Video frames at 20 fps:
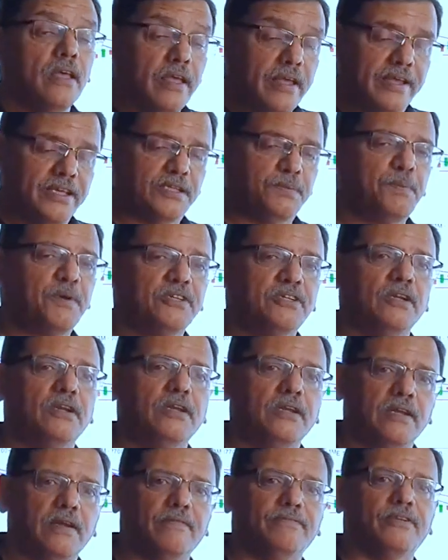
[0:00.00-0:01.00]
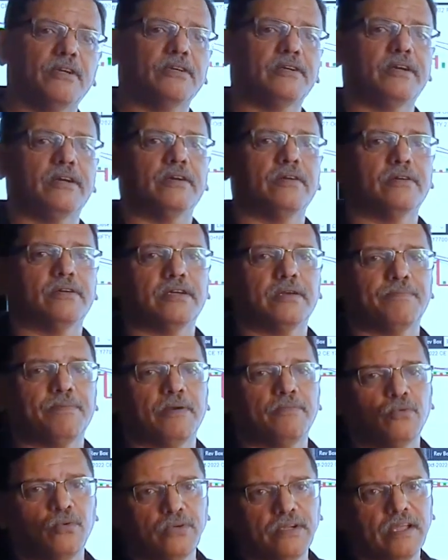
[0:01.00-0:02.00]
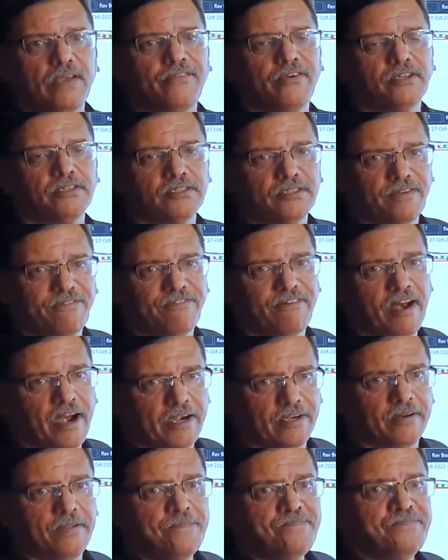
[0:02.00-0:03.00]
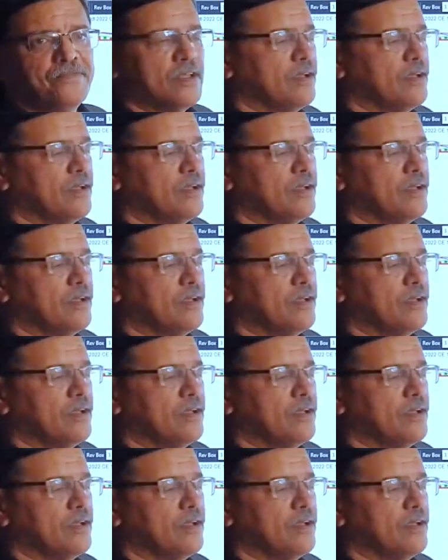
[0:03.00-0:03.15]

especially if the triple moving averages are flat,